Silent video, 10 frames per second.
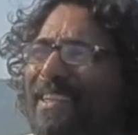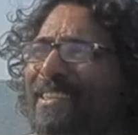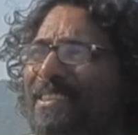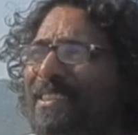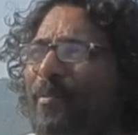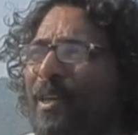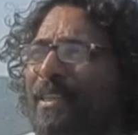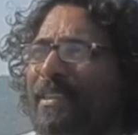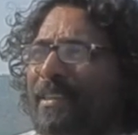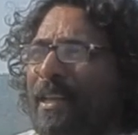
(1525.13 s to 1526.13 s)
That is the
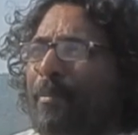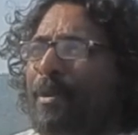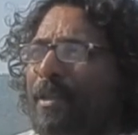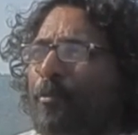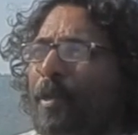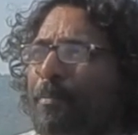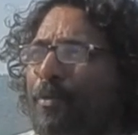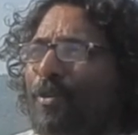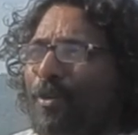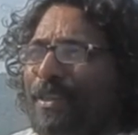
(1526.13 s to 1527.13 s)
only label you can
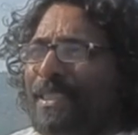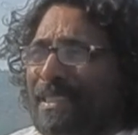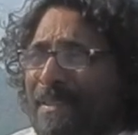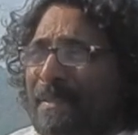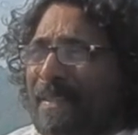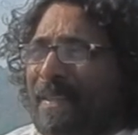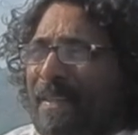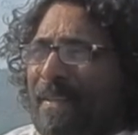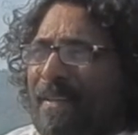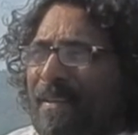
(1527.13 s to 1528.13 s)
put on
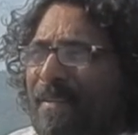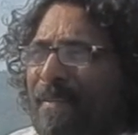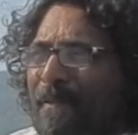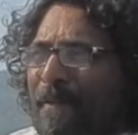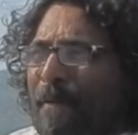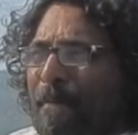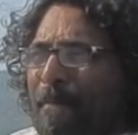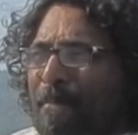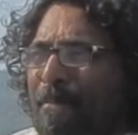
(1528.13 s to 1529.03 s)
it. You know?